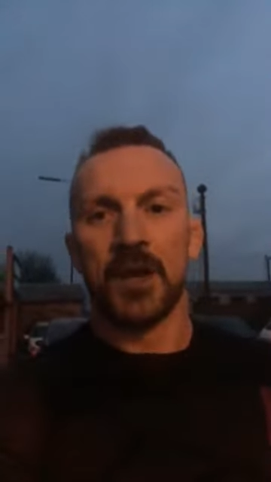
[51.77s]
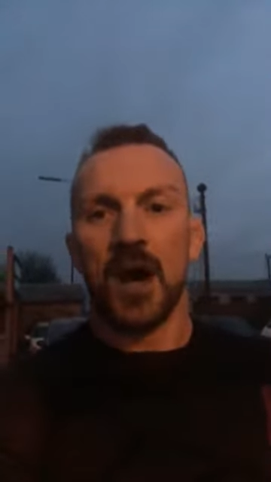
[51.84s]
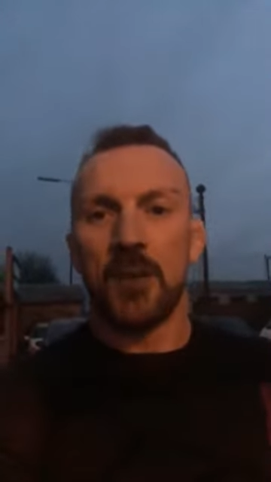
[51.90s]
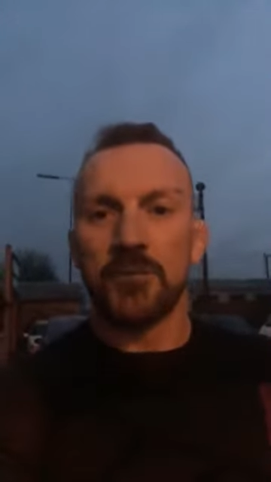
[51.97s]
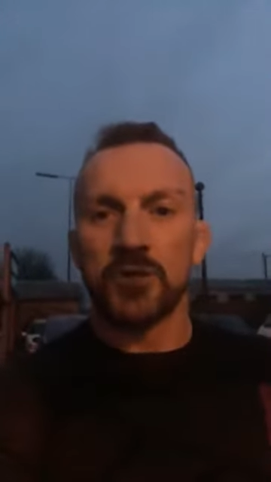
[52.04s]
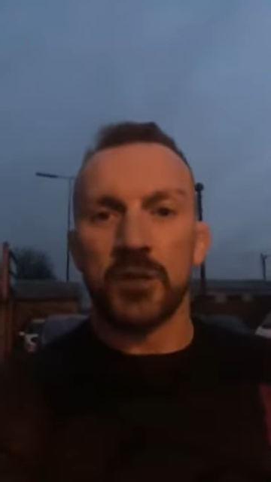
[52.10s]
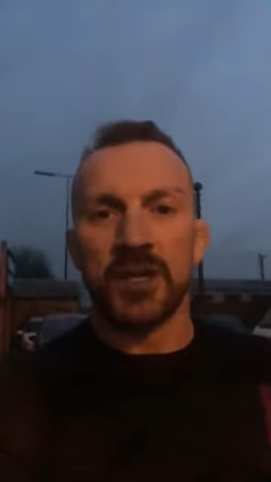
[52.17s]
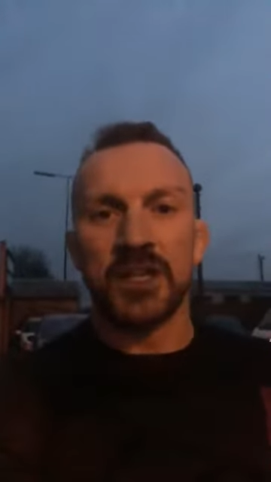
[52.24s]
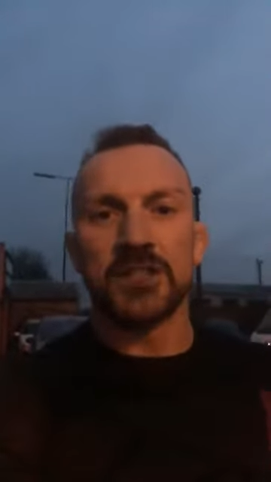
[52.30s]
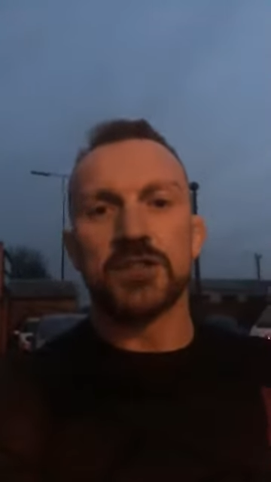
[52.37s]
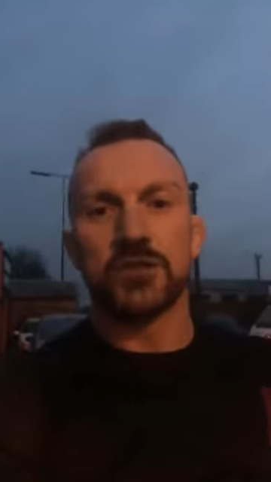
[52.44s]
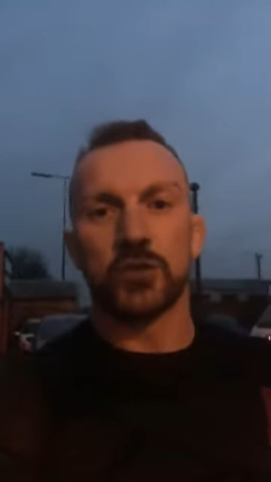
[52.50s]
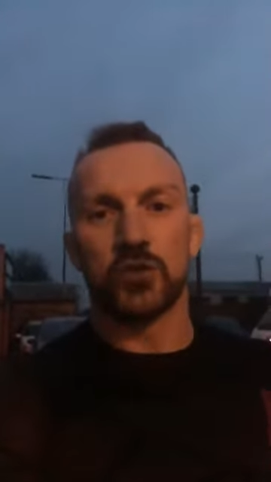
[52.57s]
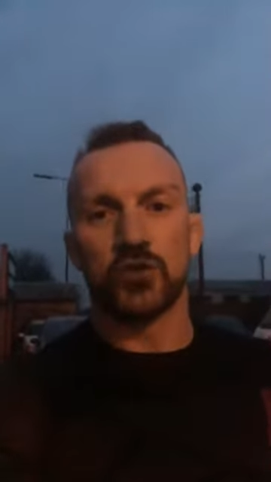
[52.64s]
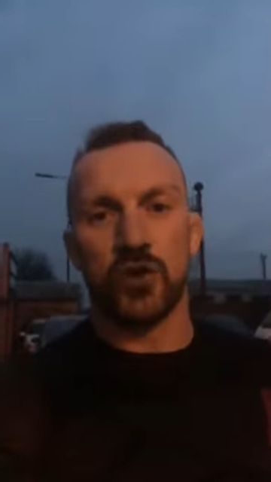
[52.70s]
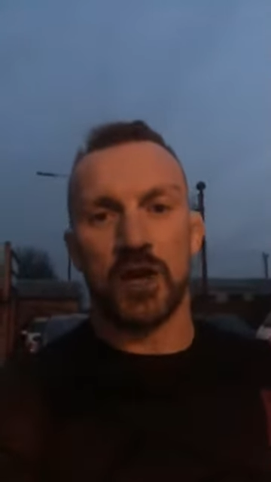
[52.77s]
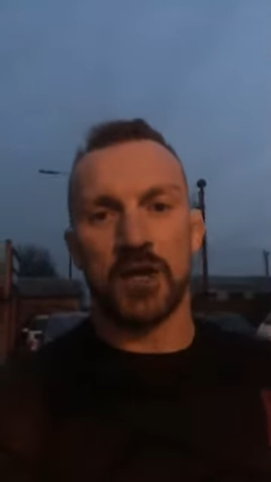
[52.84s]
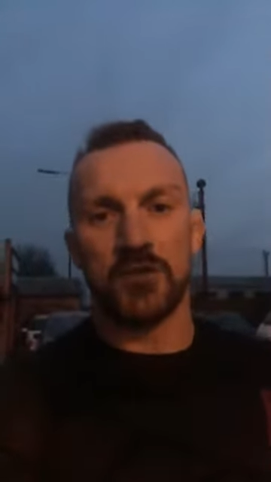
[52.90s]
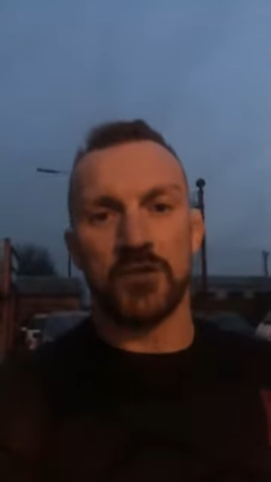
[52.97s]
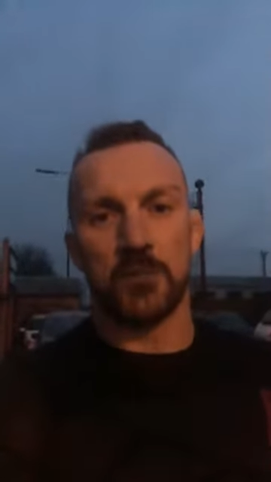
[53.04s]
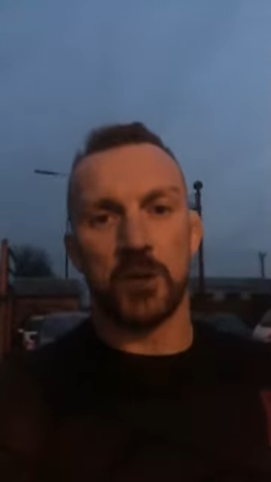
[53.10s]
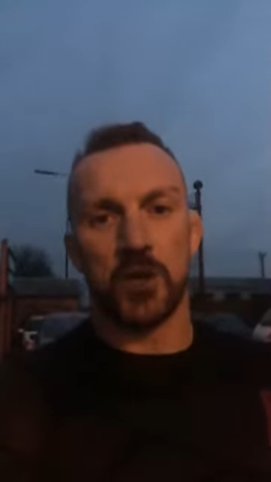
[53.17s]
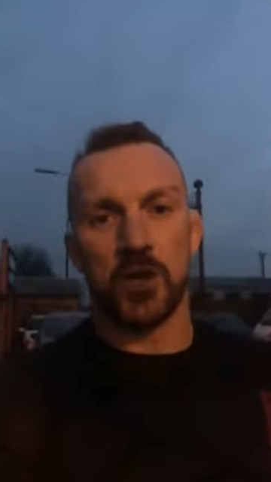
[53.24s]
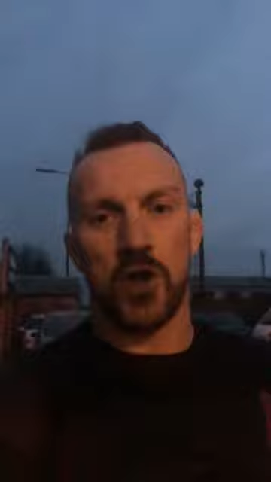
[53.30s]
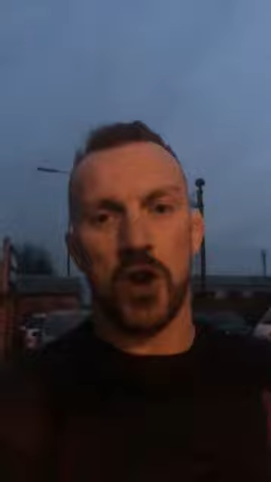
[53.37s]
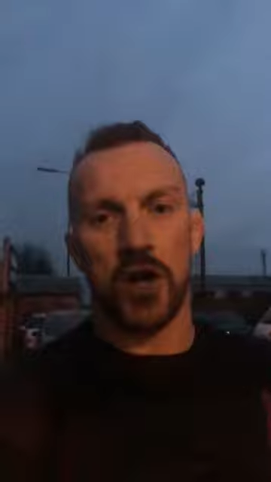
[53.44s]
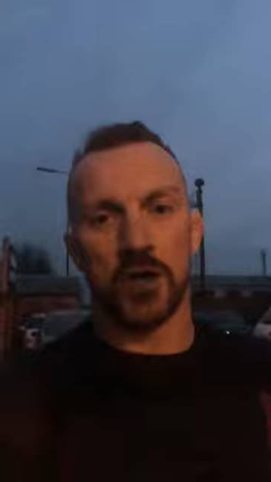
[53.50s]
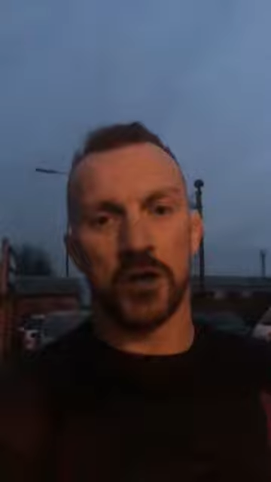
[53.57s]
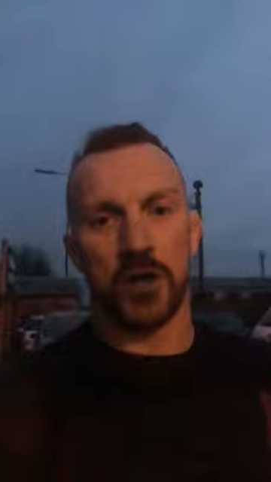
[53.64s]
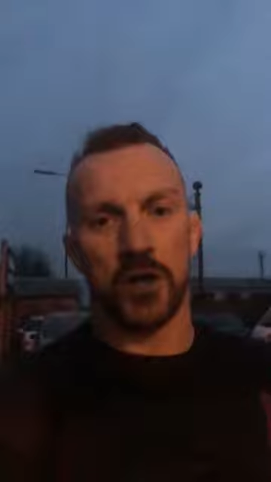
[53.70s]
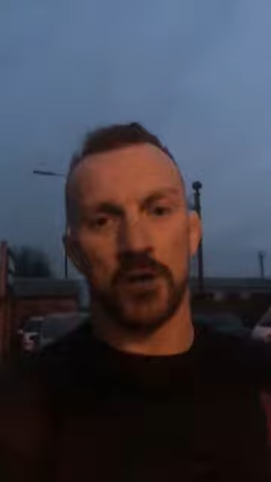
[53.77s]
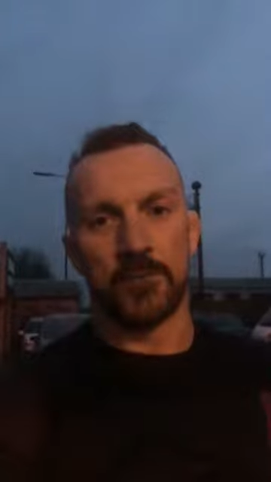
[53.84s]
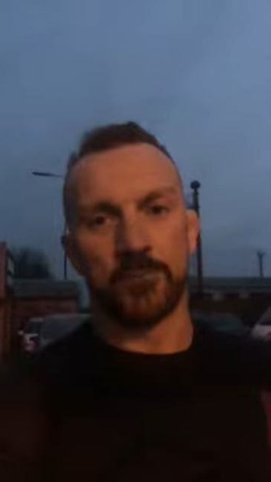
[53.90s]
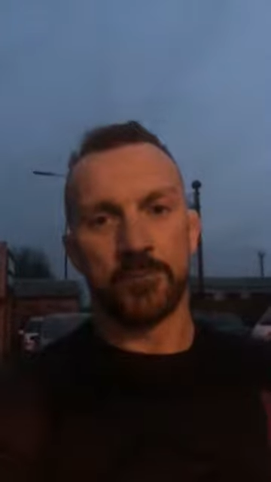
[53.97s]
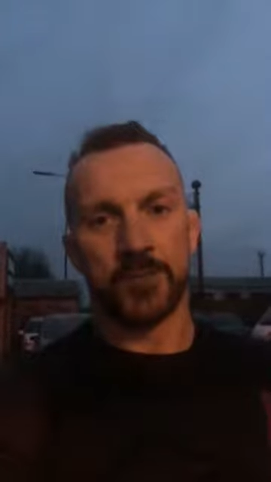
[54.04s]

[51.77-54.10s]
I'm doing interval training for my cardio.